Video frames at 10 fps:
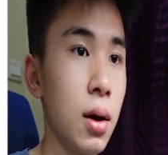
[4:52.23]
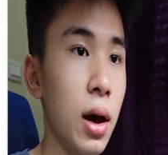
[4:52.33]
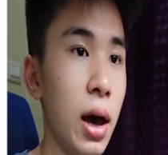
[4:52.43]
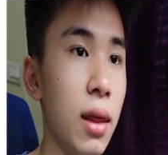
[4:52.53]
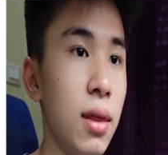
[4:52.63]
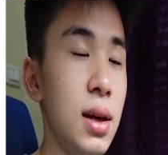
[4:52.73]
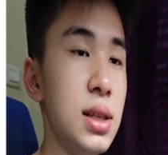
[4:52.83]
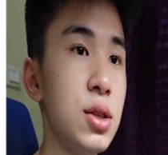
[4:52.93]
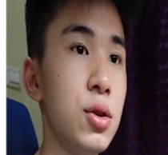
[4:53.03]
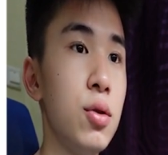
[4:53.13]
and
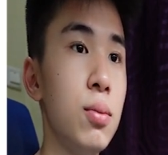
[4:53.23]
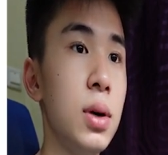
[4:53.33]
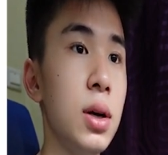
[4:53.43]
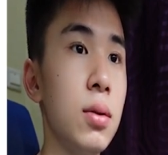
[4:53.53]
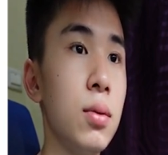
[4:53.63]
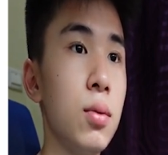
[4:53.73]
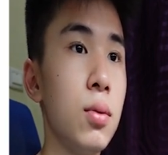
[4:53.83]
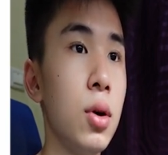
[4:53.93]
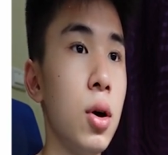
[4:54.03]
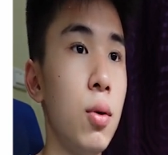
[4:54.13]
this human
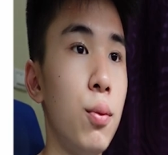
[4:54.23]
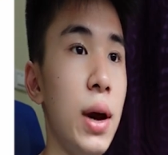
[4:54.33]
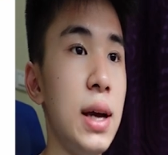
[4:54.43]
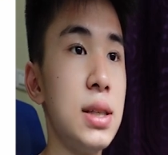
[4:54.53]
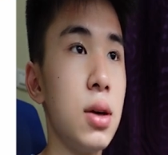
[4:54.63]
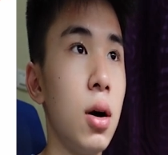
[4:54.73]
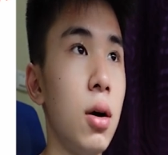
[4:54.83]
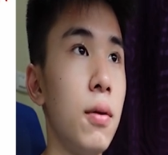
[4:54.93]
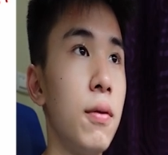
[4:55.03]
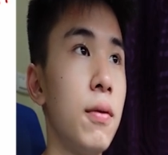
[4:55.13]
weighs
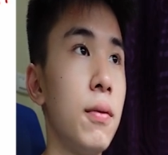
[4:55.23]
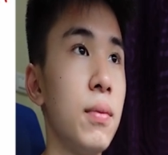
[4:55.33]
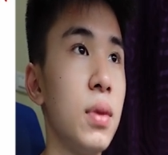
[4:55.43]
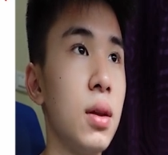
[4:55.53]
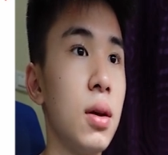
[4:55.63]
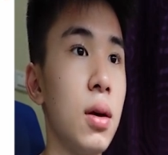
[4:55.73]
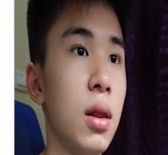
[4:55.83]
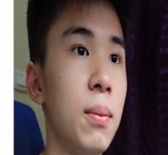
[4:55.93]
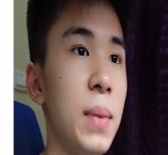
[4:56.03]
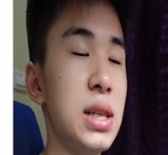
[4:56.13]
of,
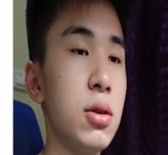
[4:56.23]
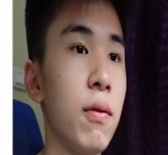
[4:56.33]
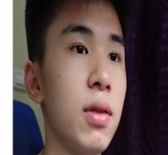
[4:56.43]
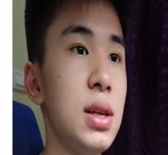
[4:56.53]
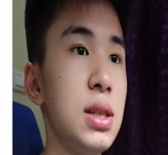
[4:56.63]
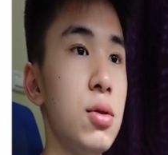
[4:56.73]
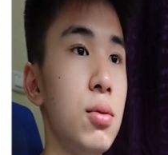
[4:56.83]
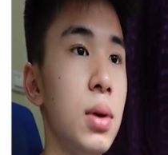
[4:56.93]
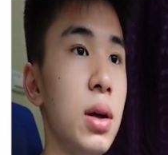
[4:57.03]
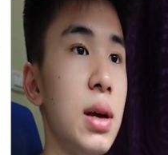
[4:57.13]
the mass of this
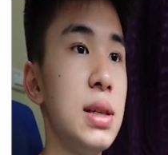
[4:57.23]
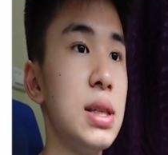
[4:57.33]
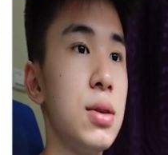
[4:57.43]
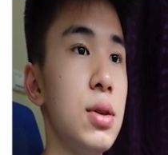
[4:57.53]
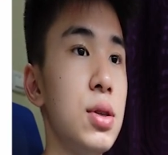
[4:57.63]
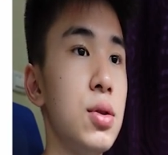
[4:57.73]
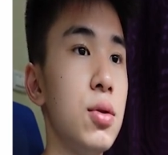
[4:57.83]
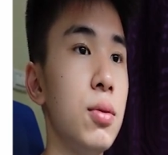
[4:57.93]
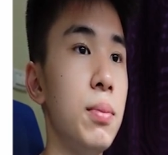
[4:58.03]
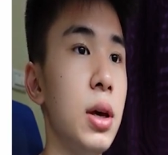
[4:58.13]
human, it is going
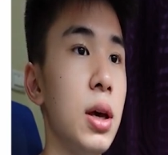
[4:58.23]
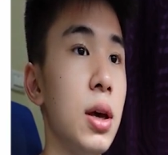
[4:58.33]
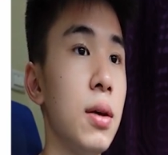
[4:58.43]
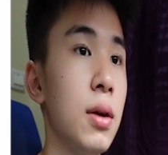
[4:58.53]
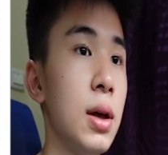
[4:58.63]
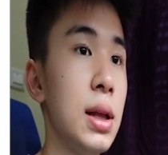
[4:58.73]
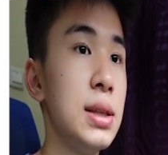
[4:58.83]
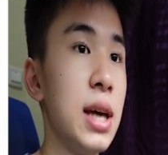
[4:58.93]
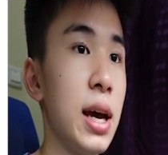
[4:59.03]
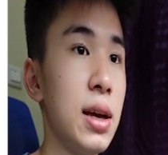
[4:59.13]
to be
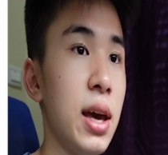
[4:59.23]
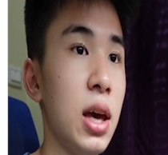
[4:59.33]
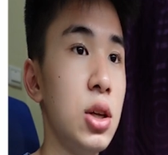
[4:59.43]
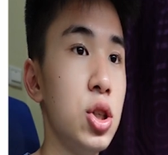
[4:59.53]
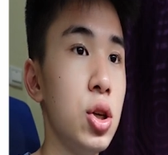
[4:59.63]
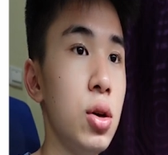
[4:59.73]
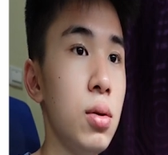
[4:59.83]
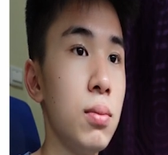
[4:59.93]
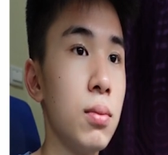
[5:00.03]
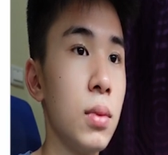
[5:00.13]
10 kg,
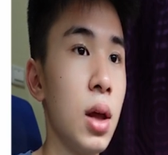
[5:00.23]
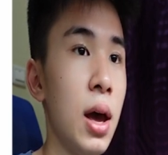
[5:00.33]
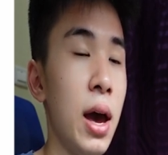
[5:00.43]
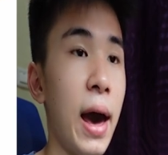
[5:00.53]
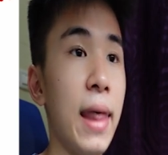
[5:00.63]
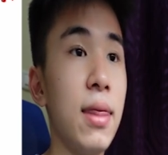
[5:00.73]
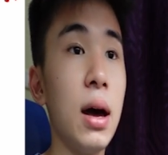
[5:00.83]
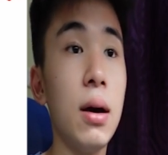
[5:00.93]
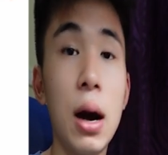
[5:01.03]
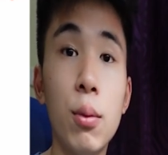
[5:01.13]

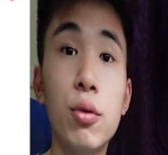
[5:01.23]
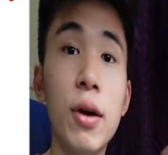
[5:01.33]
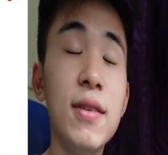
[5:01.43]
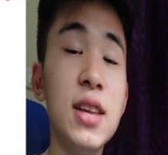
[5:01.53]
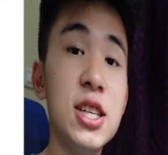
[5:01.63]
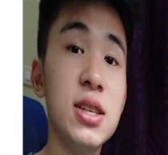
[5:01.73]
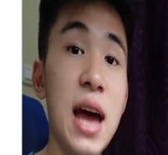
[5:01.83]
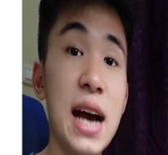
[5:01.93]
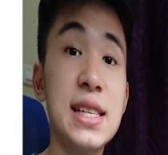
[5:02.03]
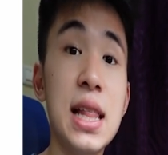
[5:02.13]
and our gravitational
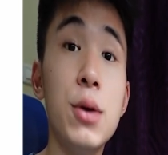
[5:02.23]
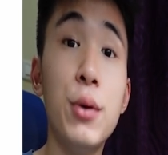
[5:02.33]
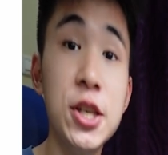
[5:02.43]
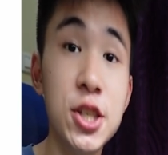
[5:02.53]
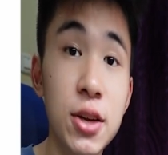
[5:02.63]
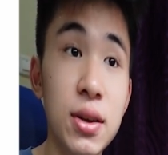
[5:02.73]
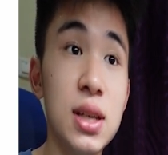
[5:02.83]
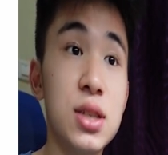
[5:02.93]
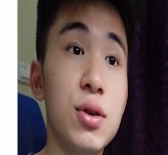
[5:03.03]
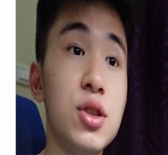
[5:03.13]
acceleration
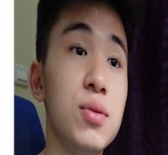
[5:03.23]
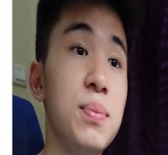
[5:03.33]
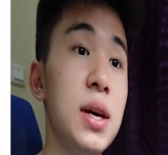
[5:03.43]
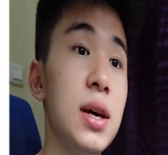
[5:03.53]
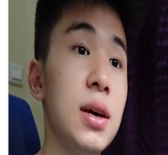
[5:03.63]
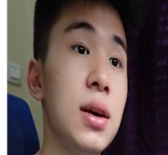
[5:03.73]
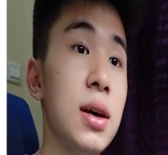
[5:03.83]
is going to be